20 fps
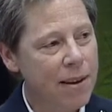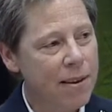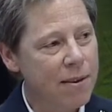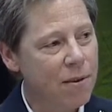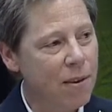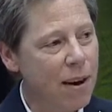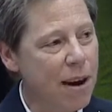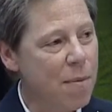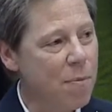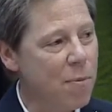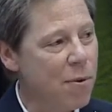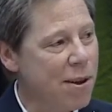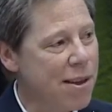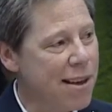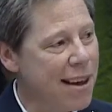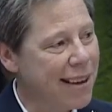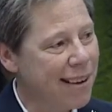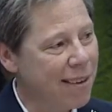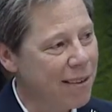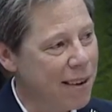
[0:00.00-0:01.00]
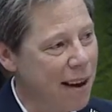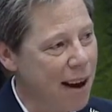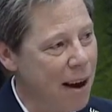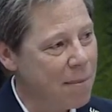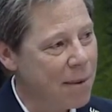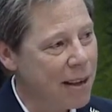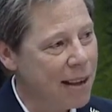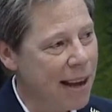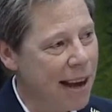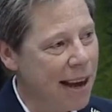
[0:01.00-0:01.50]
So I appreciate your
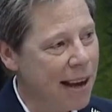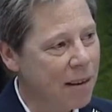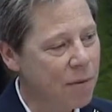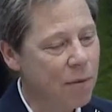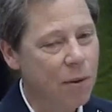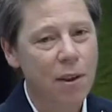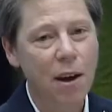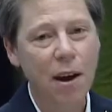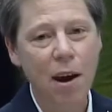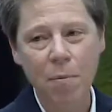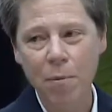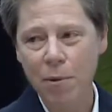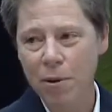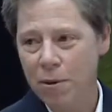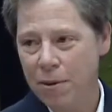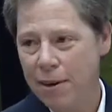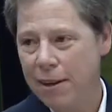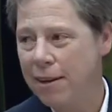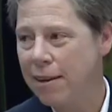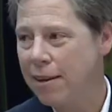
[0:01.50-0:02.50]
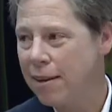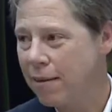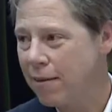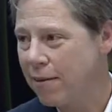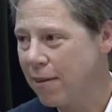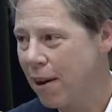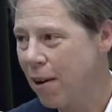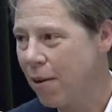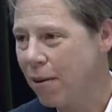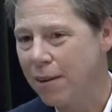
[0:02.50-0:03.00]
time today and for the opportunity to
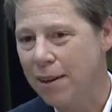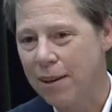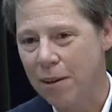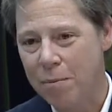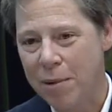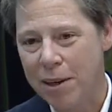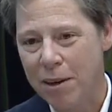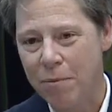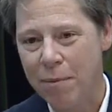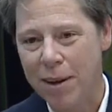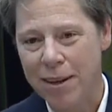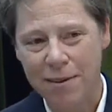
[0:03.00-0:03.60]
share a little bit of my